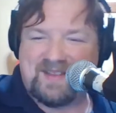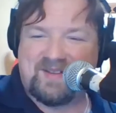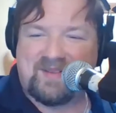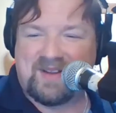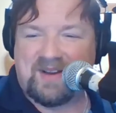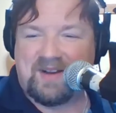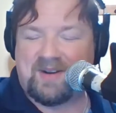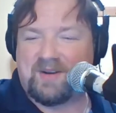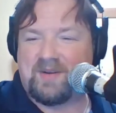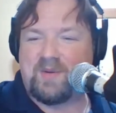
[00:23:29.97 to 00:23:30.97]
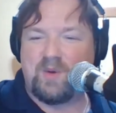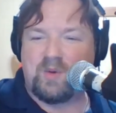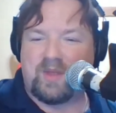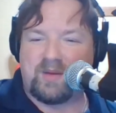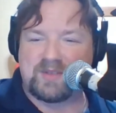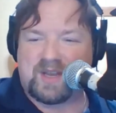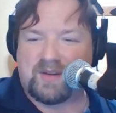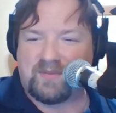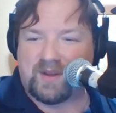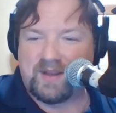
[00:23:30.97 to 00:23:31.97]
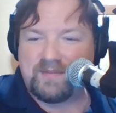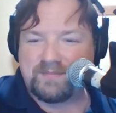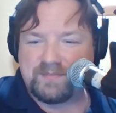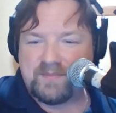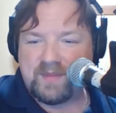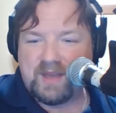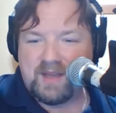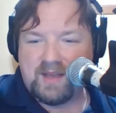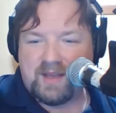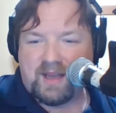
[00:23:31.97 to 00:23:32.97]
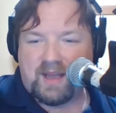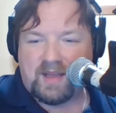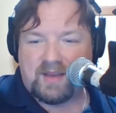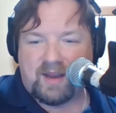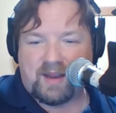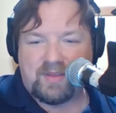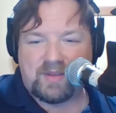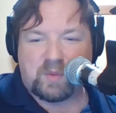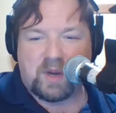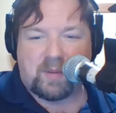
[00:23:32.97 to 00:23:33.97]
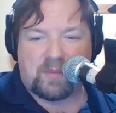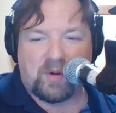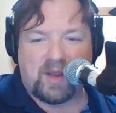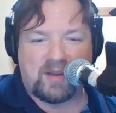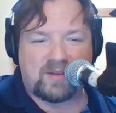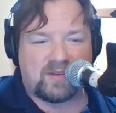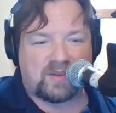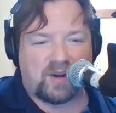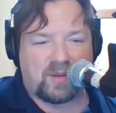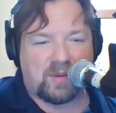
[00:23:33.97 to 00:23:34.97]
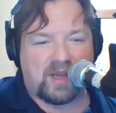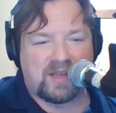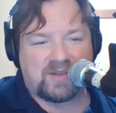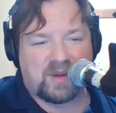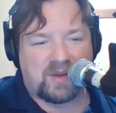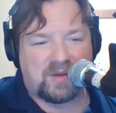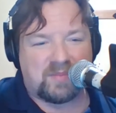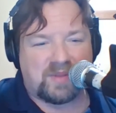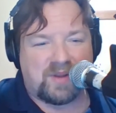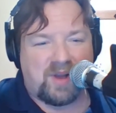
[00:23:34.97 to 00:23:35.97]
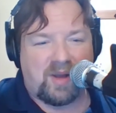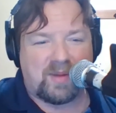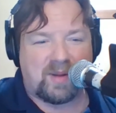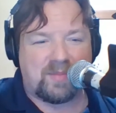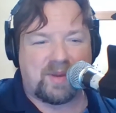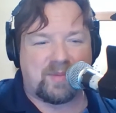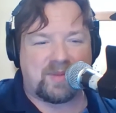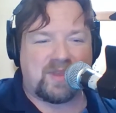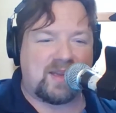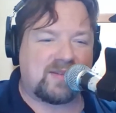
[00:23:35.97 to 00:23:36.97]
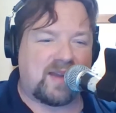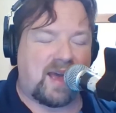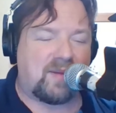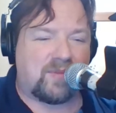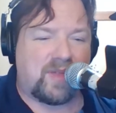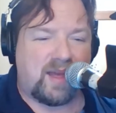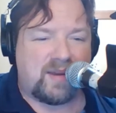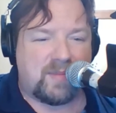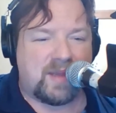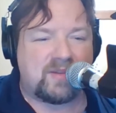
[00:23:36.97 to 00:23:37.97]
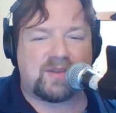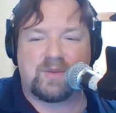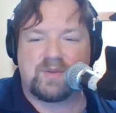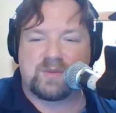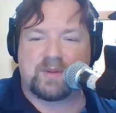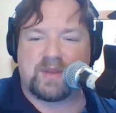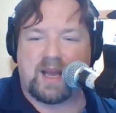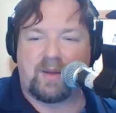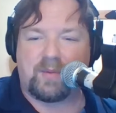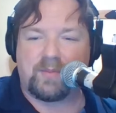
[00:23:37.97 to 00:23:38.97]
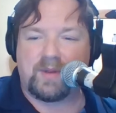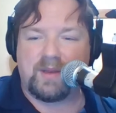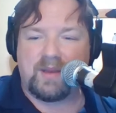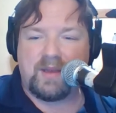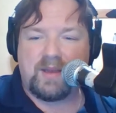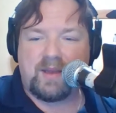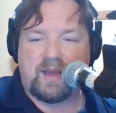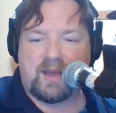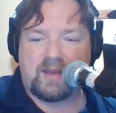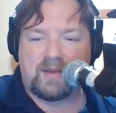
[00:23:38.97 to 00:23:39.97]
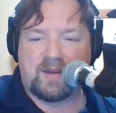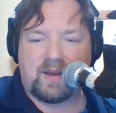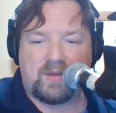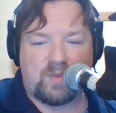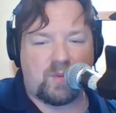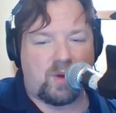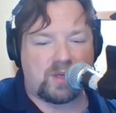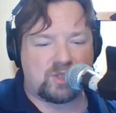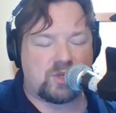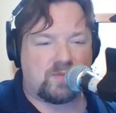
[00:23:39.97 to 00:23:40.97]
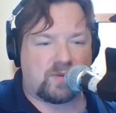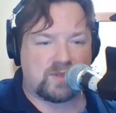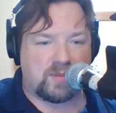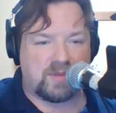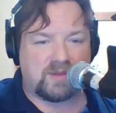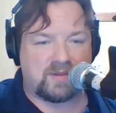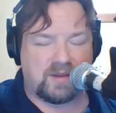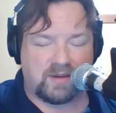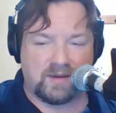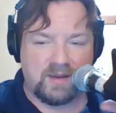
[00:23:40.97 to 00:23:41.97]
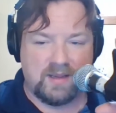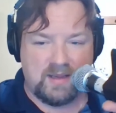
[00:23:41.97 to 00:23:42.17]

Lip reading: There we go. Ooh, that was kind of fun. And this went up right as I started playing, so I couldn't put the comment up there. But thanks, Adam, for that. Amazing news about the album. And we wanted to shoot for something this year.